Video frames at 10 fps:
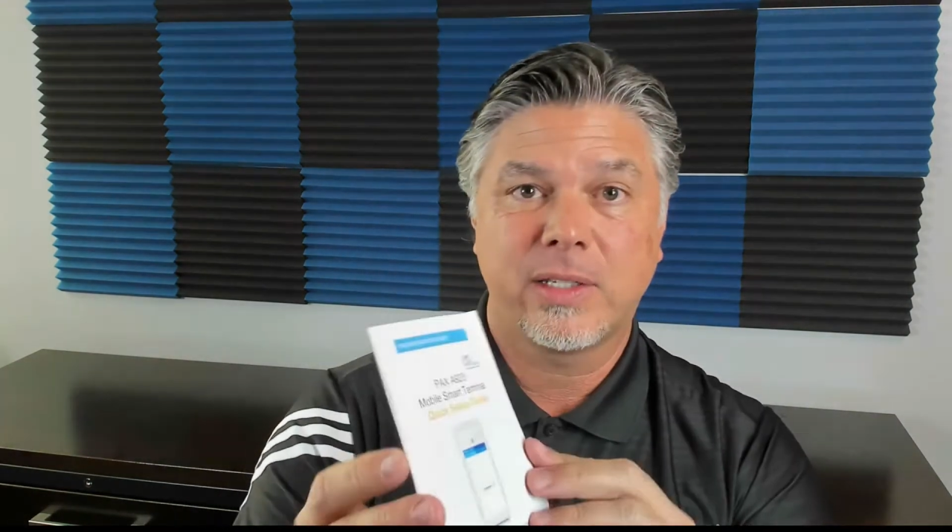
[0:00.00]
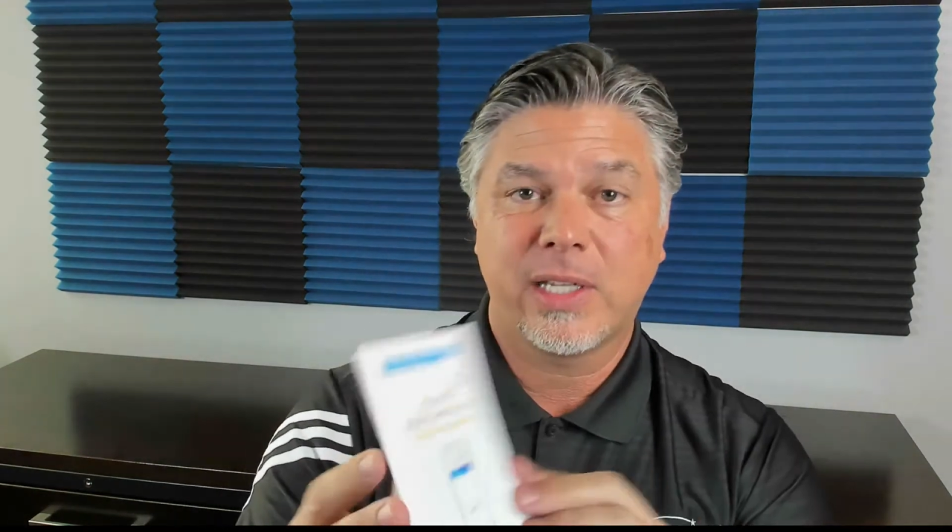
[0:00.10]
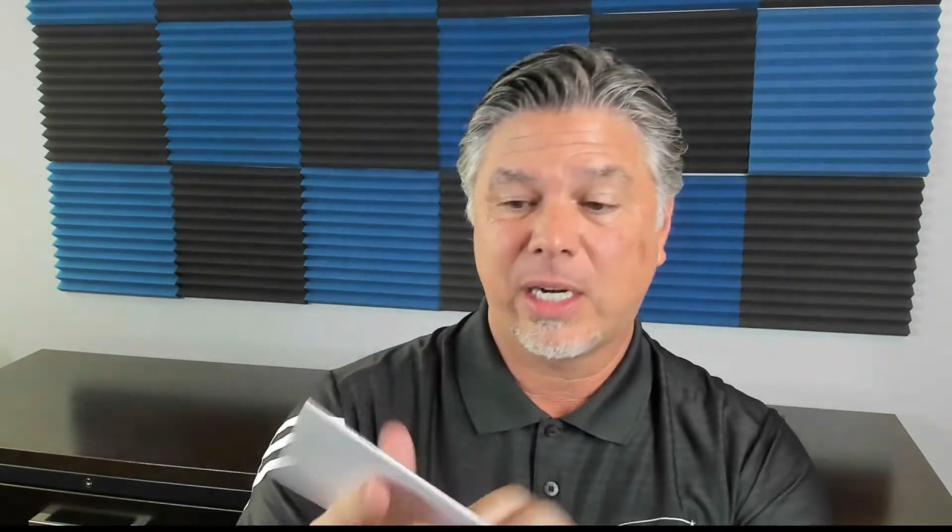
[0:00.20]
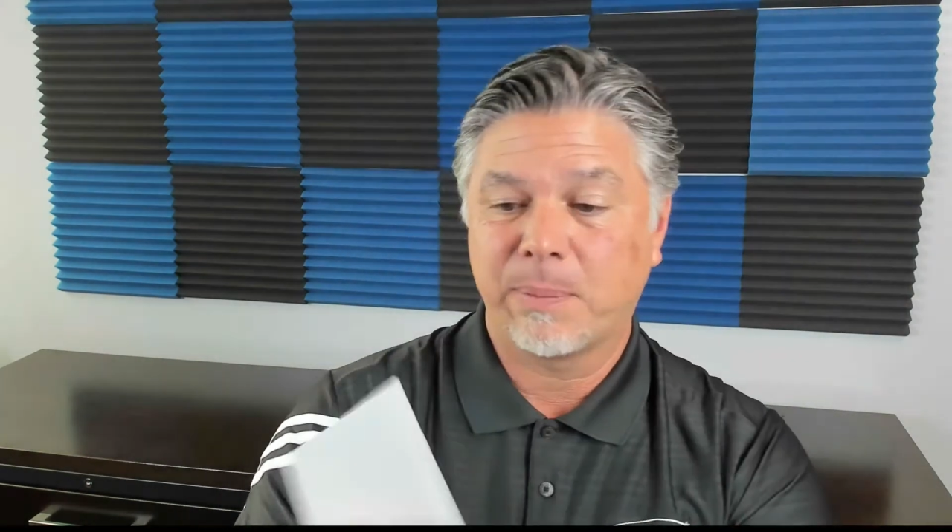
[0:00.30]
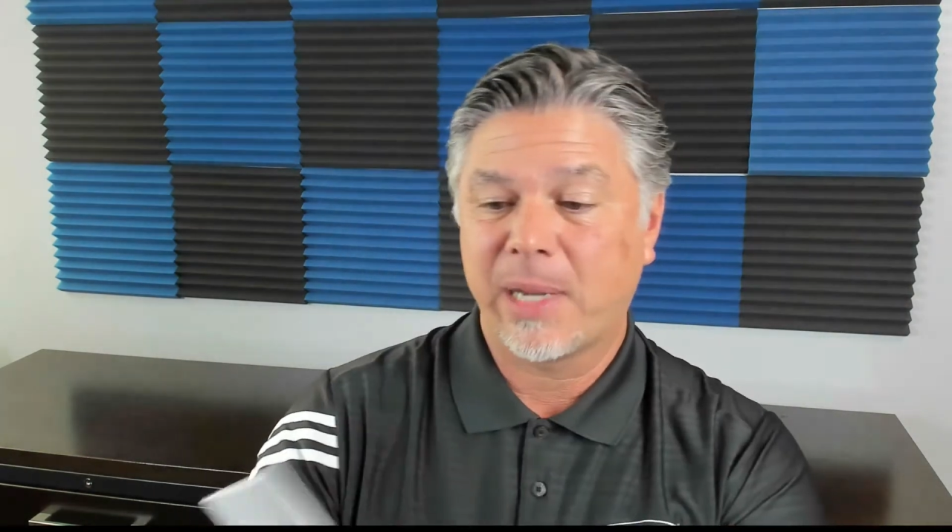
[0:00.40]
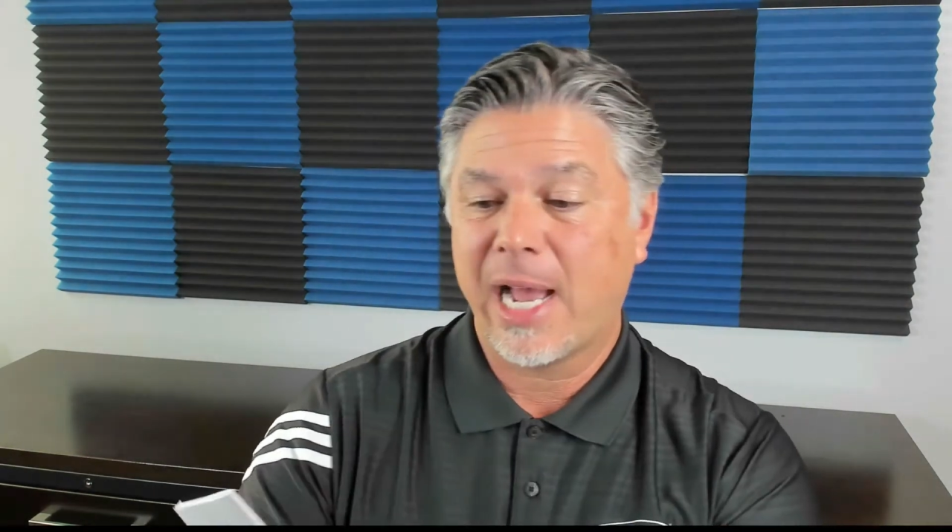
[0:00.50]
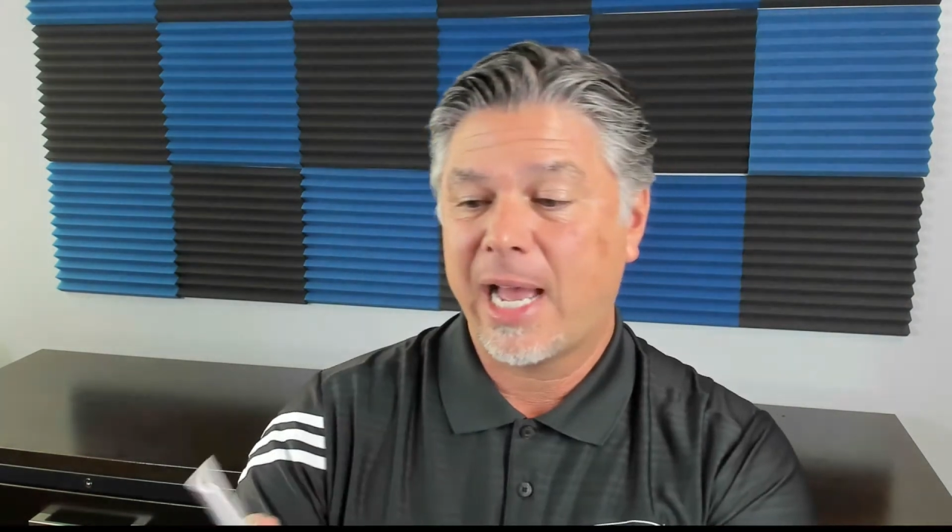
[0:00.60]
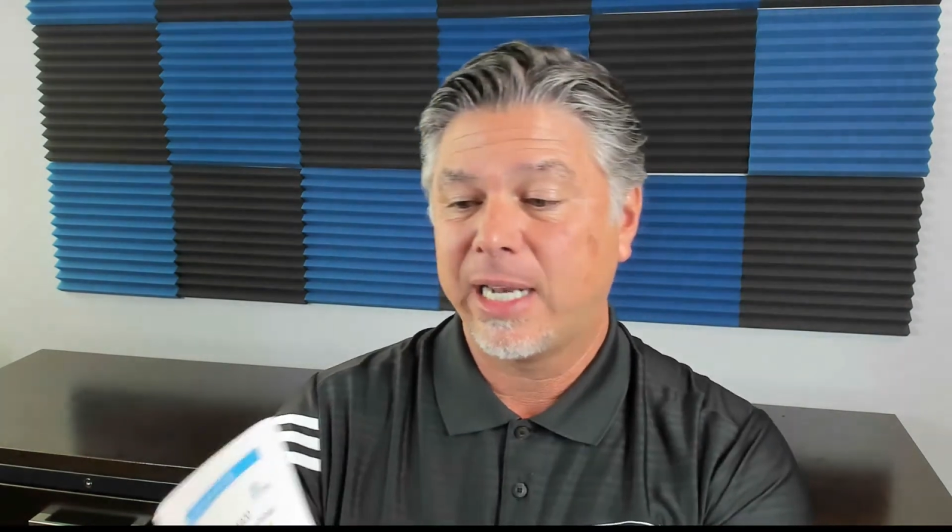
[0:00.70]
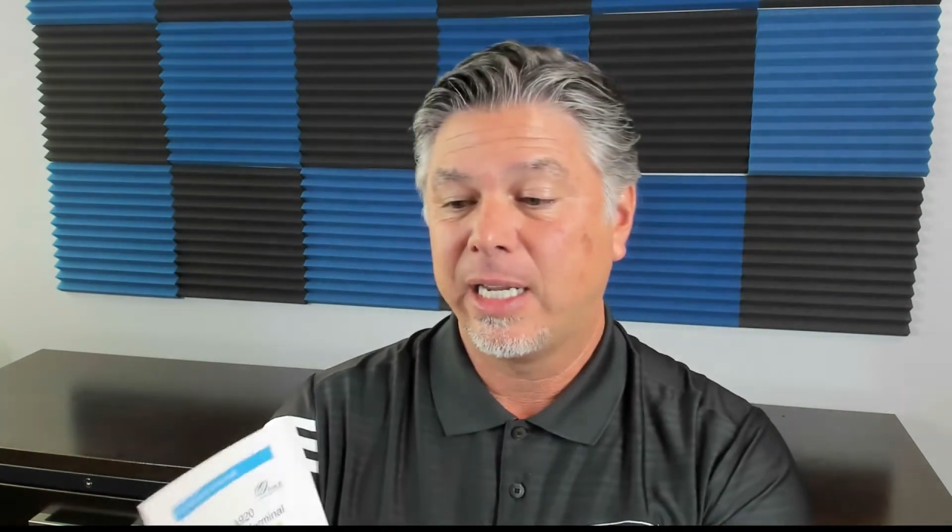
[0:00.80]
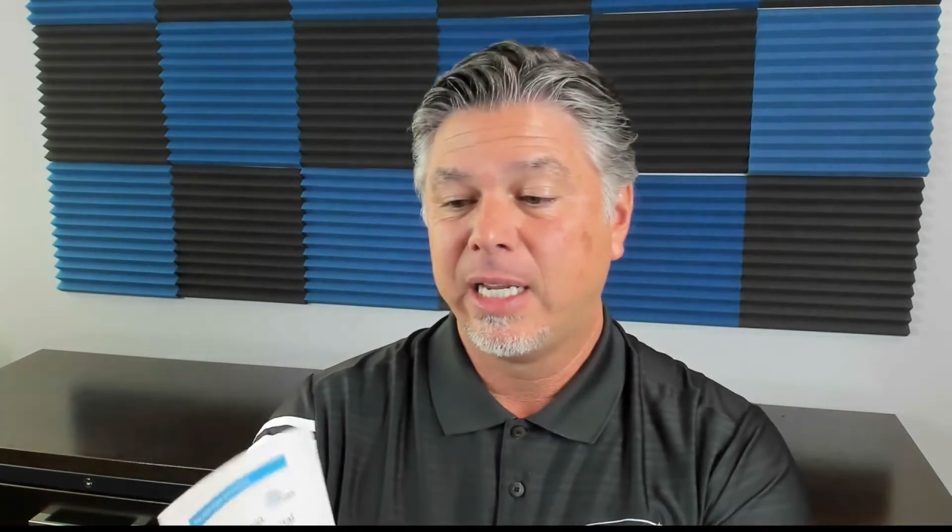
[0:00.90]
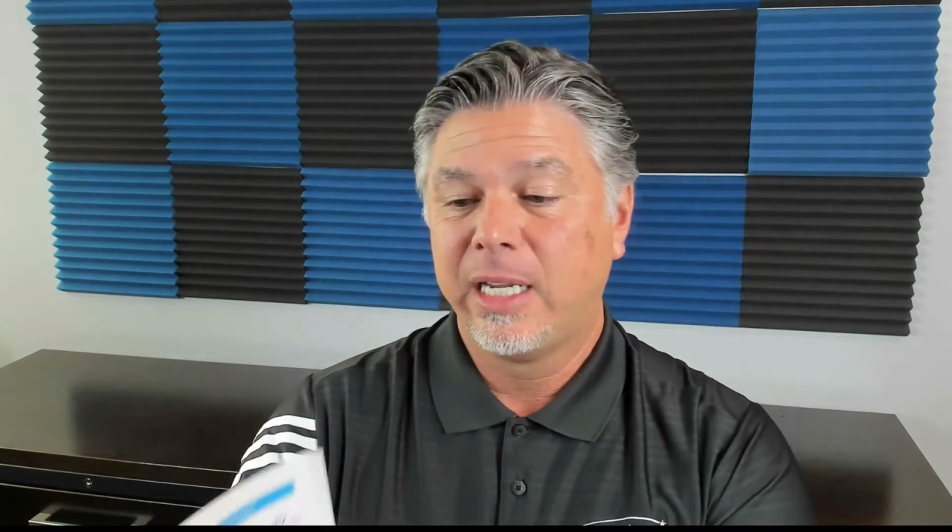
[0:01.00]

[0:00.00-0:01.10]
setup guide,